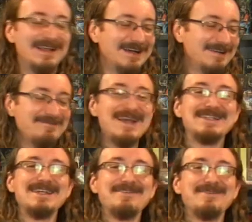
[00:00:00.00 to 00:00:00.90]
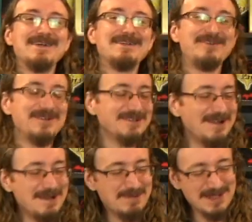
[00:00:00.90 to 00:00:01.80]
uh, Matt Chat fan of all
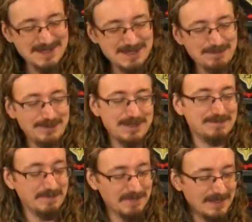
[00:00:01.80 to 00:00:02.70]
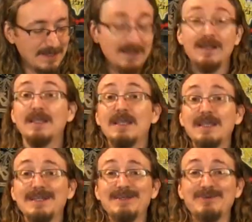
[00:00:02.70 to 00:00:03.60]
time at this point. But
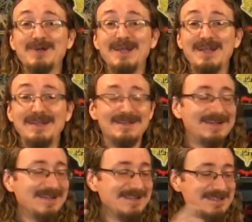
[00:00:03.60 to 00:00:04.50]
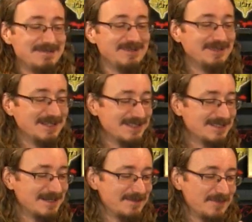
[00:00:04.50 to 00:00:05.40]
anyway, uh, he sent me
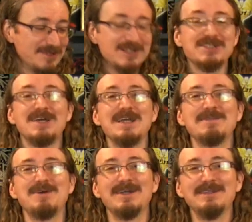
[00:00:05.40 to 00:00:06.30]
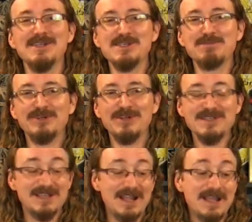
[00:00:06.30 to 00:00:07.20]
this, and I'm, I'm really excited about this
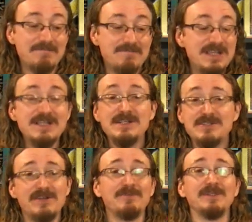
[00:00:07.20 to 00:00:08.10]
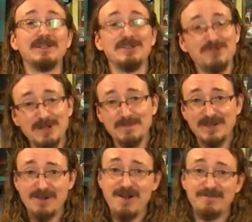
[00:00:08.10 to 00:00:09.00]
because I like meads. I don't really get to drink them
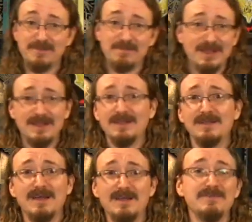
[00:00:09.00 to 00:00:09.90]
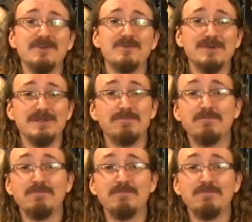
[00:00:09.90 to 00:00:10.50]
that often. You know, I don't even know where you,